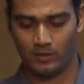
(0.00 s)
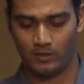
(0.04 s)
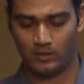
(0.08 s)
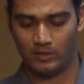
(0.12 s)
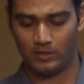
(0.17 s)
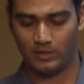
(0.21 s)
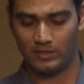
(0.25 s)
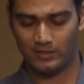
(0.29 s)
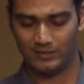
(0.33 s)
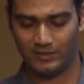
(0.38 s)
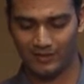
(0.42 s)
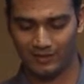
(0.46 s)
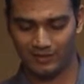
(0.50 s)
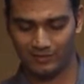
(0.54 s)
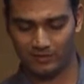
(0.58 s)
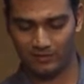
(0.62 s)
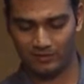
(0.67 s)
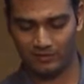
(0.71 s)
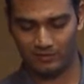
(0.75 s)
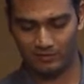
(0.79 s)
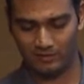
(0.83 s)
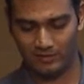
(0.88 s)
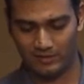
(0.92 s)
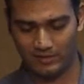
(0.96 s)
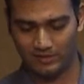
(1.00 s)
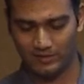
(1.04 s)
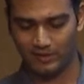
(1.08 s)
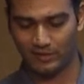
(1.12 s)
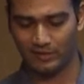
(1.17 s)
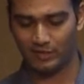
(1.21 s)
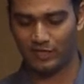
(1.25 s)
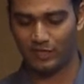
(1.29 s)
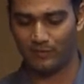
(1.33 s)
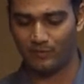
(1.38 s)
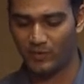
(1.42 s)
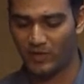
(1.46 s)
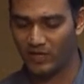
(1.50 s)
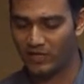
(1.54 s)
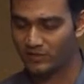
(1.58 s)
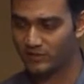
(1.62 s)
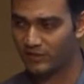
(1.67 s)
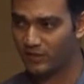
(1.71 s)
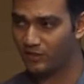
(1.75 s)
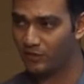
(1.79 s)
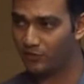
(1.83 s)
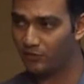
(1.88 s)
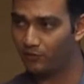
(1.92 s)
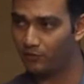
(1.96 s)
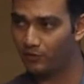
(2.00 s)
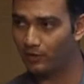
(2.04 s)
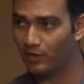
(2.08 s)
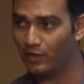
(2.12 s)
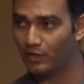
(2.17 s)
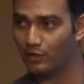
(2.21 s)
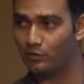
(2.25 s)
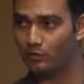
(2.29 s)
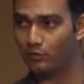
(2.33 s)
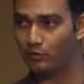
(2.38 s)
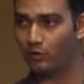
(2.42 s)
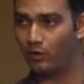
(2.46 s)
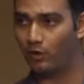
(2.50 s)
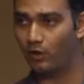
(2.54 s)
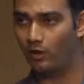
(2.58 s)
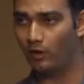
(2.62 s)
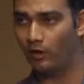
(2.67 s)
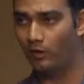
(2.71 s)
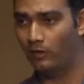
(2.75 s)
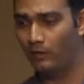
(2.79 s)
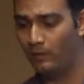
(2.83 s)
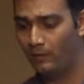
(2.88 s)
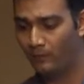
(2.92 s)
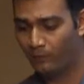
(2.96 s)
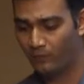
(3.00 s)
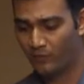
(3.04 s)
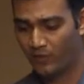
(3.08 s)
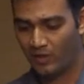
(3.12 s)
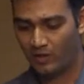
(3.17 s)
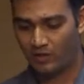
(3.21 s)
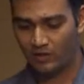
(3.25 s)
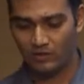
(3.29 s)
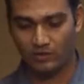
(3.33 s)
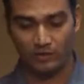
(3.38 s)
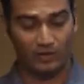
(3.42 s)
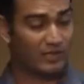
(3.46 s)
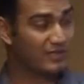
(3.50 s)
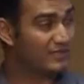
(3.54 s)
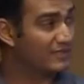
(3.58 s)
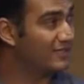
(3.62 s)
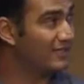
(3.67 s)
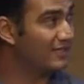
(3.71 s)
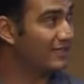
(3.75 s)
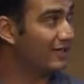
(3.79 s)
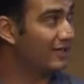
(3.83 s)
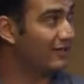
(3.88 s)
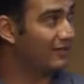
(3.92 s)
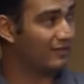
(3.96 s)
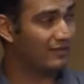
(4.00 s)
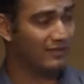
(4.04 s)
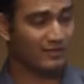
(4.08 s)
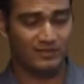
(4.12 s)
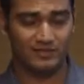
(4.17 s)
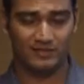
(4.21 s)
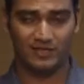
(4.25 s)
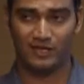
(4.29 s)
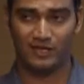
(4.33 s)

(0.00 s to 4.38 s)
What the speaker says: these are the APIs that you would need to call. You can see that these